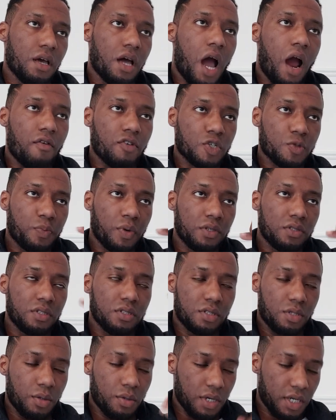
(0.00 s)
I
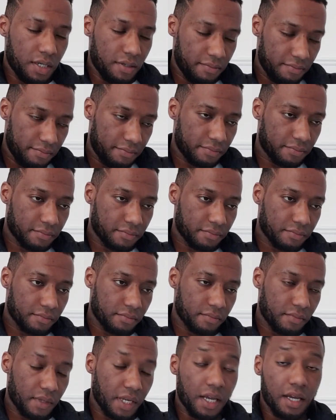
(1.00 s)
responded to her,
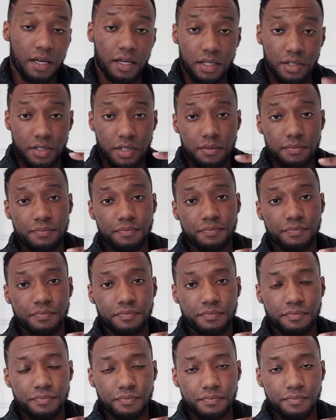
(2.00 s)
listen,
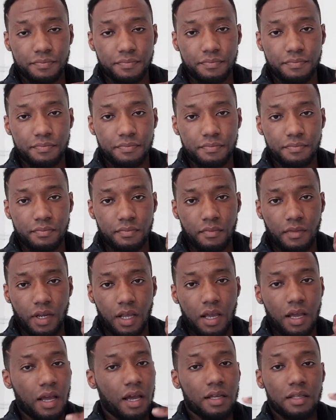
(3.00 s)

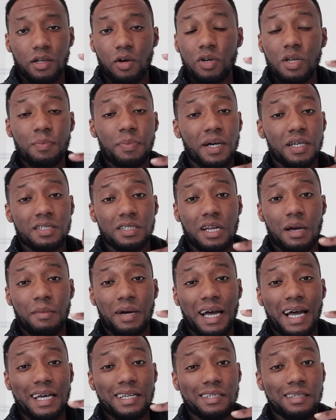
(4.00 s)
the only person I'm a
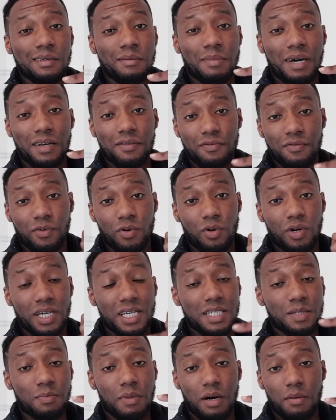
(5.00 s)
handyman for
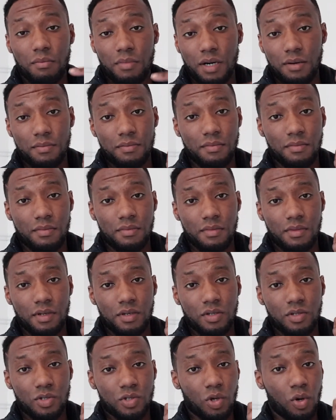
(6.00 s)
is my mum.
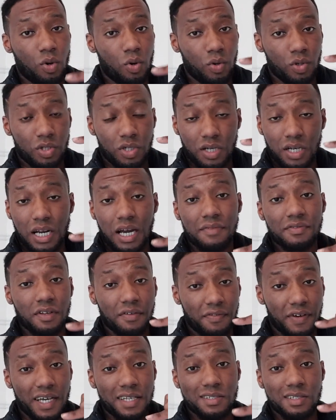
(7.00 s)
So you're going to have to
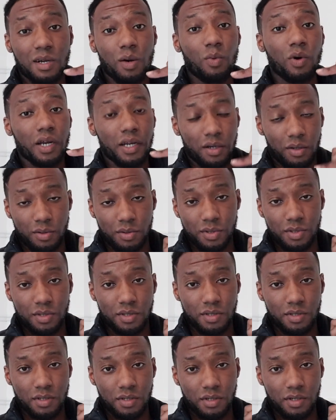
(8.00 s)
find someone else
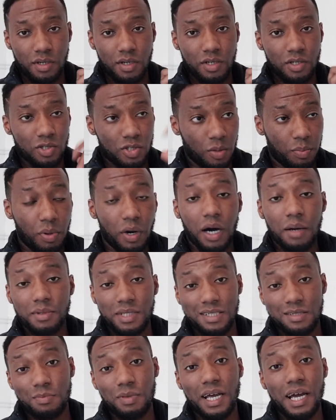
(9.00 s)
to put up
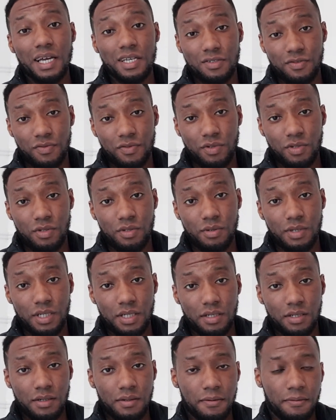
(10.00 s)
these blinds for you, innit?
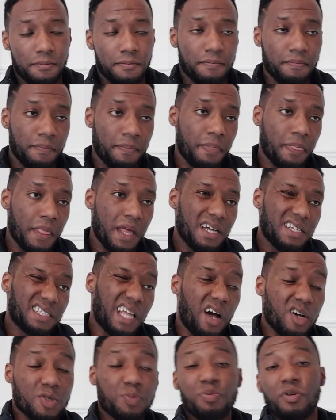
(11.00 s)

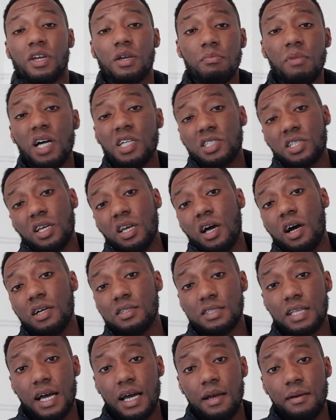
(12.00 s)
That was pretty much the
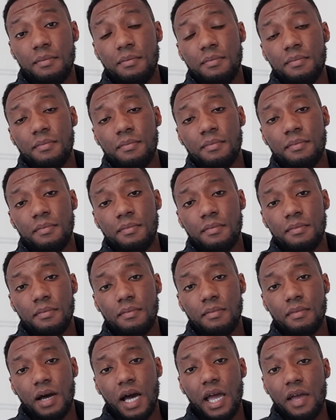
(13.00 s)
last time
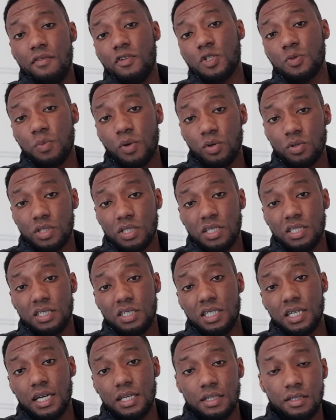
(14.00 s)
I ever spoke to this
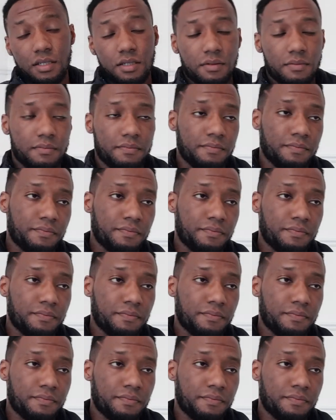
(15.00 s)
gal, innit?